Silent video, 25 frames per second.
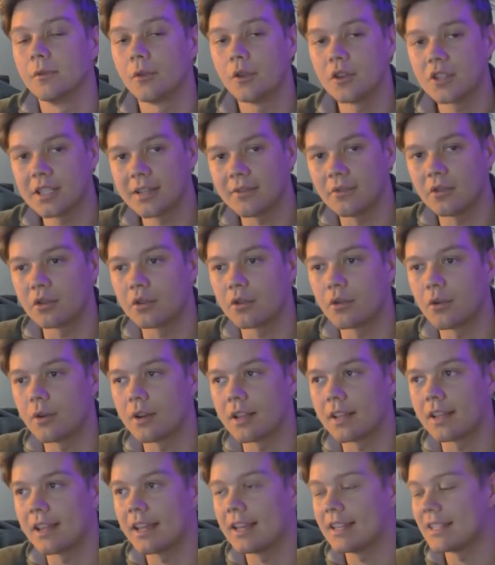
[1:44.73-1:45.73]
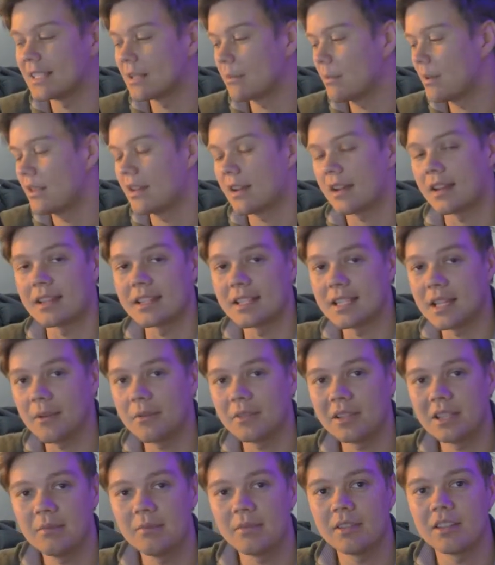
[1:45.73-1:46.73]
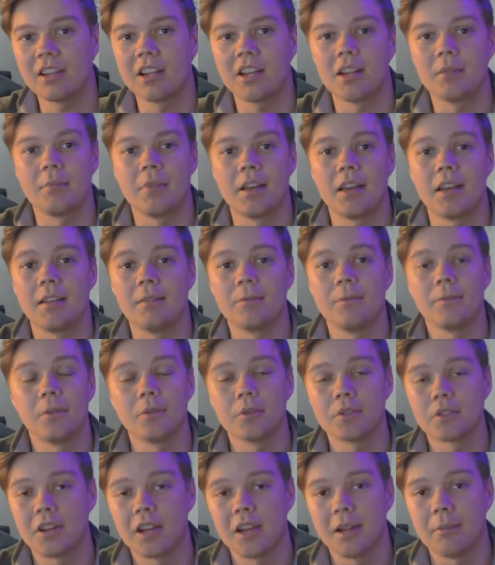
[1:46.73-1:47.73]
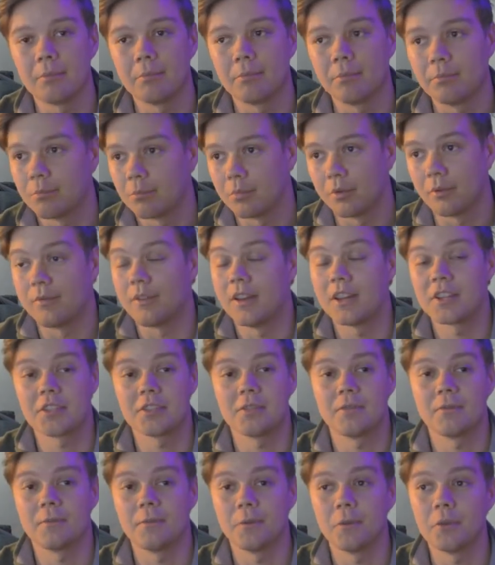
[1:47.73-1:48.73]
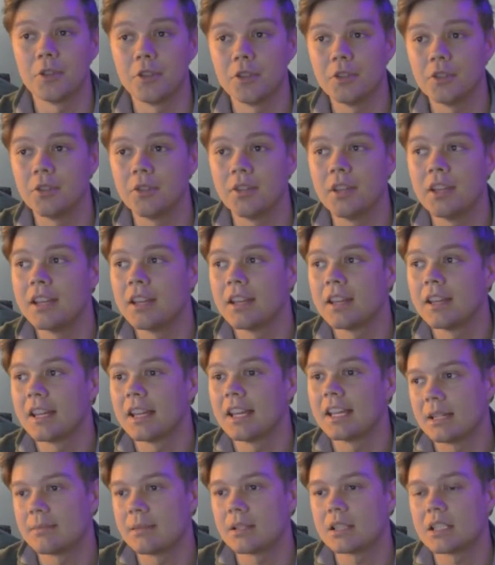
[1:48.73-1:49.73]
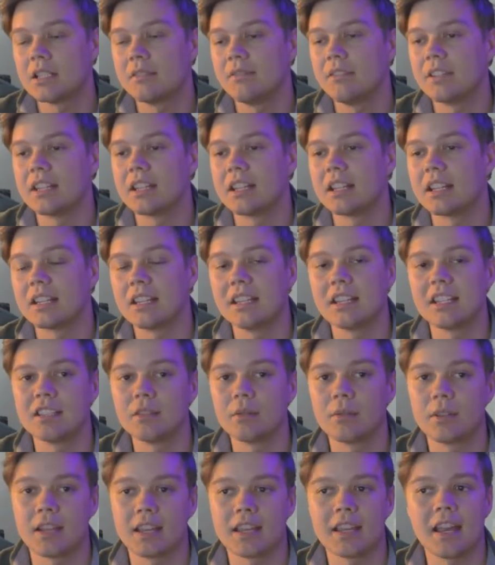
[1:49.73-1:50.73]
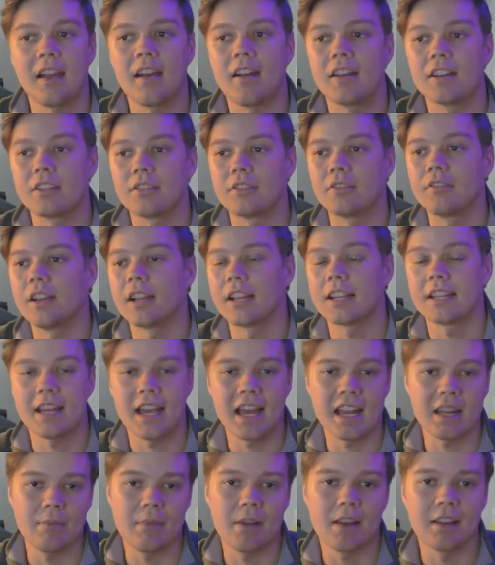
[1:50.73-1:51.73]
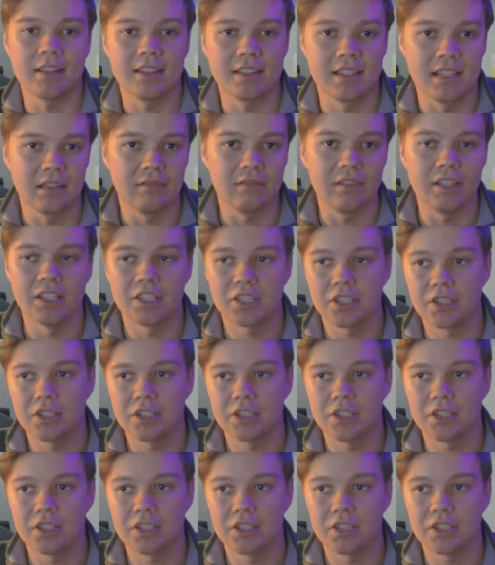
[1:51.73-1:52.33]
Voiceover recording is something that could definitely become a full-time profession for you, especially if you get a gig doing a character on like an animated TV